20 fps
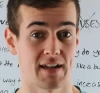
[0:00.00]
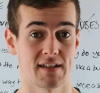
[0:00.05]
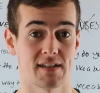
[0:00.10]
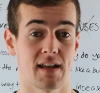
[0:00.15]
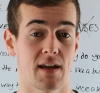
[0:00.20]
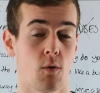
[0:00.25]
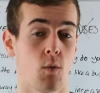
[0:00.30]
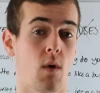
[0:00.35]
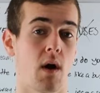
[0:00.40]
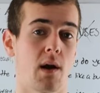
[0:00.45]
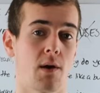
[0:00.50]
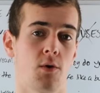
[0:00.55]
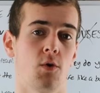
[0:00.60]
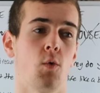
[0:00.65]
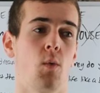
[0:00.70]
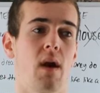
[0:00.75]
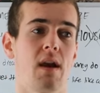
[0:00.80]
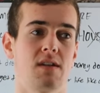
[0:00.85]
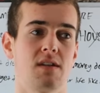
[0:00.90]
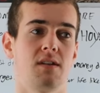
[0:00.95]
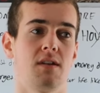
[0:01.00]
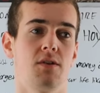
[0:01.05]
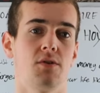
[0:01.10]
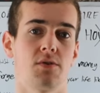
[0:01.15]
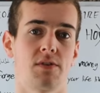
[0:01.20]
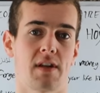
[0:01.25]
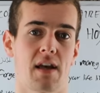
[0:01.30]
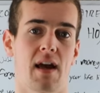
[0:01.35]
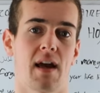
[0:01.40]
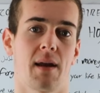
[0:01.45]
And it's like, why are you wasting
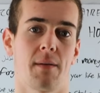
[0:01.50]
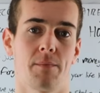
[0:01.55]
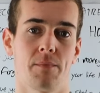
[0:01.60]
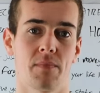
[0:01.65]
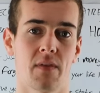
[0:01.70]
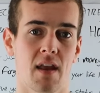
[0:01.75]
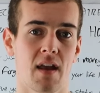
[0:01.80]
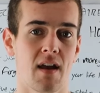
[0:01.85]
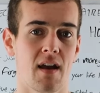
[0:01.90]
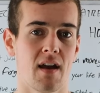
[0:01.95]
your time?